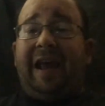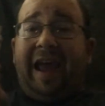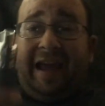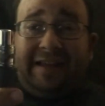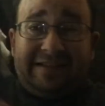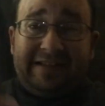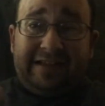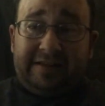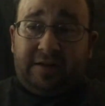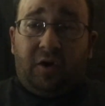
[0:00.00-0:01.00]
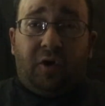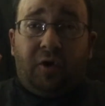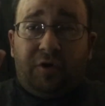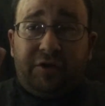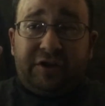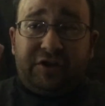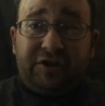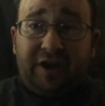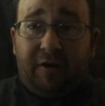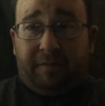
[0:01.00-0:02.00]
has these on the
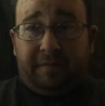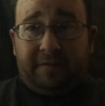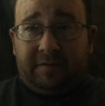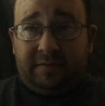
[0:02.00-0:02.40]
shelf